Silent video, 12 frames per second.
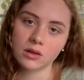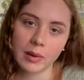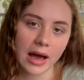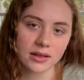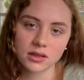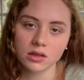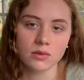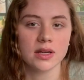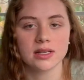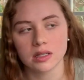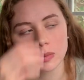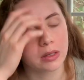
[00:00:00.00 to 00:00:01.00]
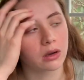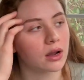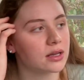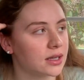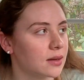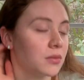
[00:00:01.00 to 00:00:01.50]
the past 2 weeks. It's been
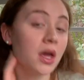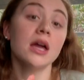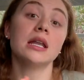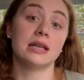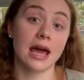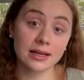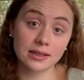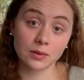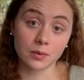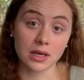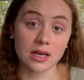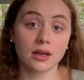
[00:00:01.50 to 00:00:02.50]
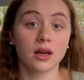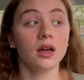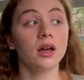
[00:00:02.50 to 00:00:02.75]
crazy. Next week